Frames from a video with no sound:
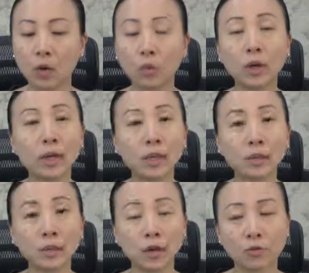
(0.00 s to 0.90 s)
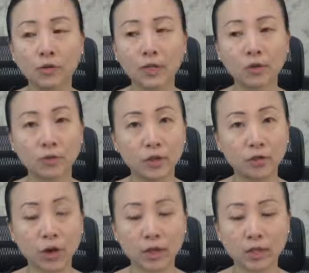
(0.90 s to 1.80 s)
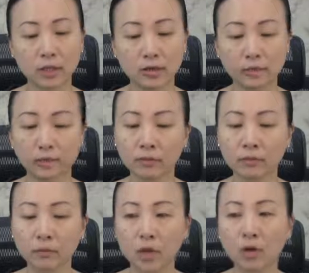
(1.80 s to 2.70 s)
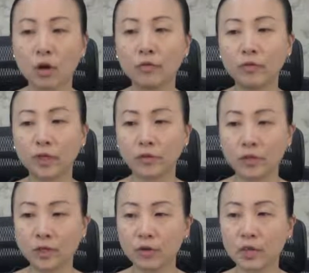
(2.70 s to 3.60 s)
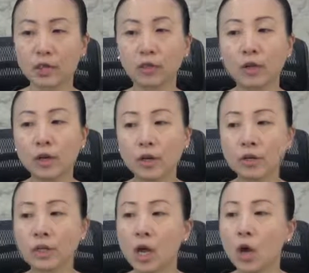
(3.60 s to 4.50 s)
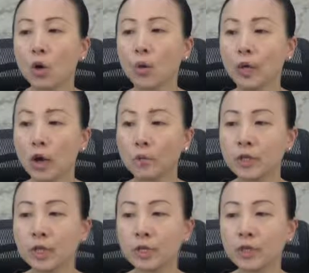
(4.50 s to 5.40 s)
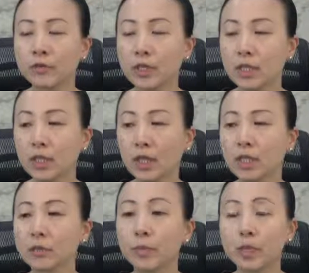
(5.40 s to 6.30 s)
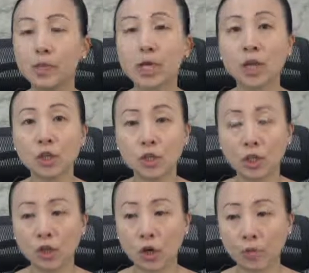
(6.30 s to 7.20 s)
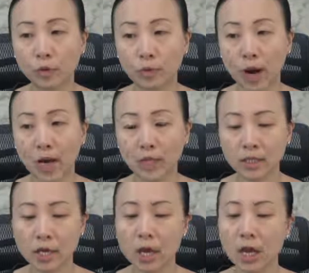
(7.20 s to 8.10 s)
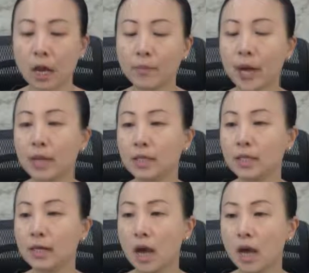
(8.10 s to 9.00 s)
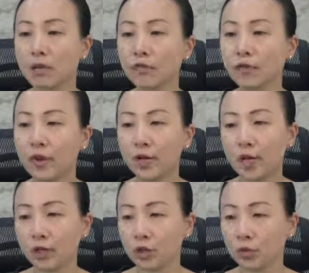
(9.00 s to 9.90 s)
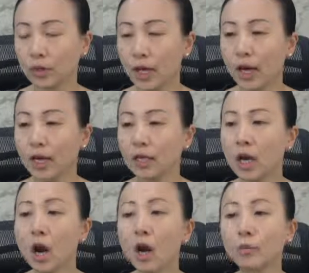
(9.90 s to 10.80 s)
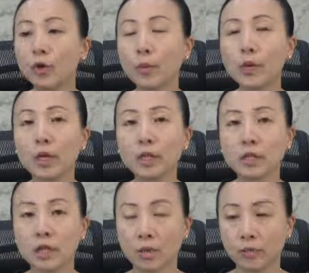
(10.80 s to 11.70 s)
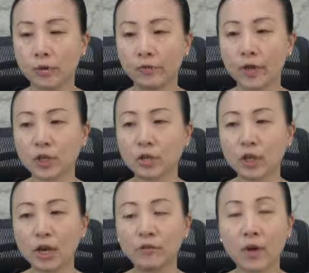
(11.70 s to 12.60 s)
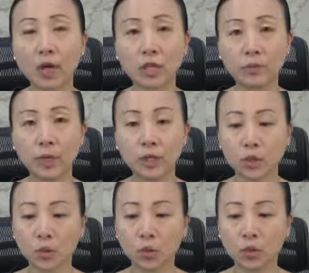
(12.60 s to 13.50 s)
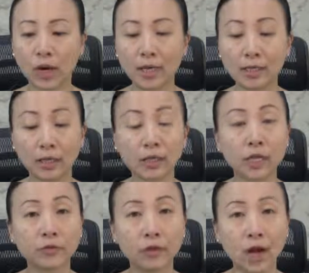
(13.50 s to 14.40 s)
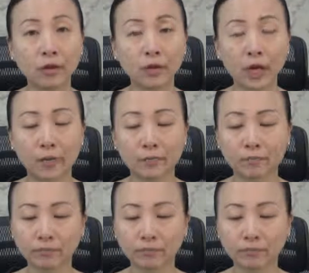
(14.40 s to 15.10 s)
What is a conflict of interest? A conflict of interest occurs when objectivity is potentially compromised by a desire for financial gain, prominence, professional advancement, or a successful outcome.